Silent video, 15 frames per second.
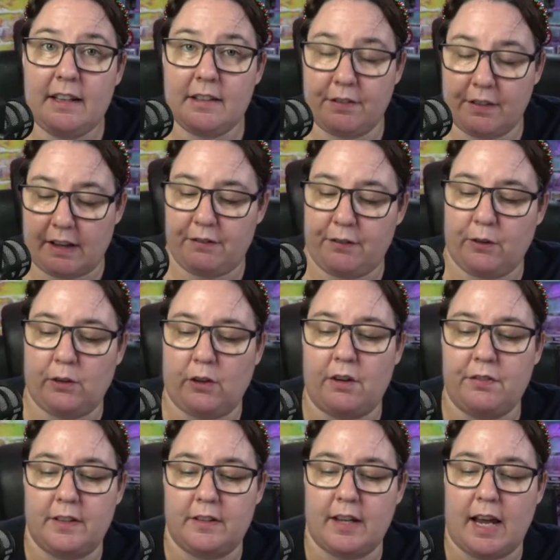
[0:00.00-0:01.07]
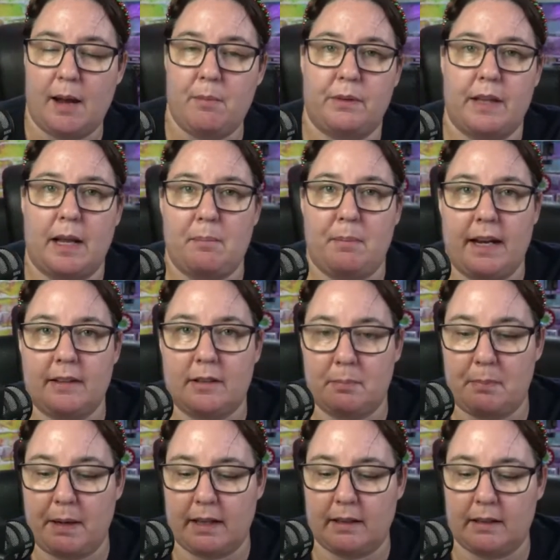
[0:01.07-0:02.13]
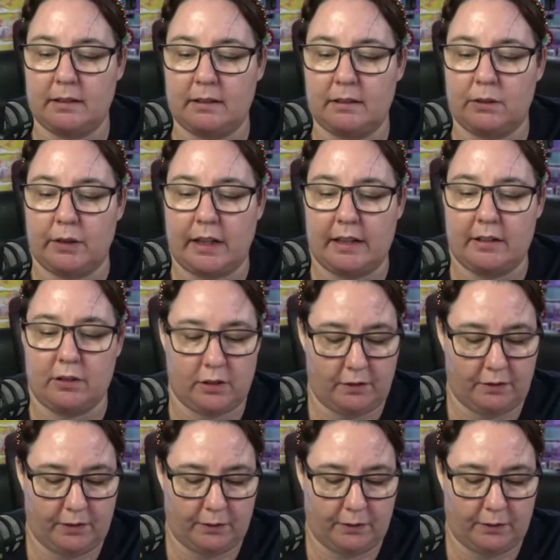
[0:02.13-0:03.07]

if they fall off the table, they bounce better, or they sort of,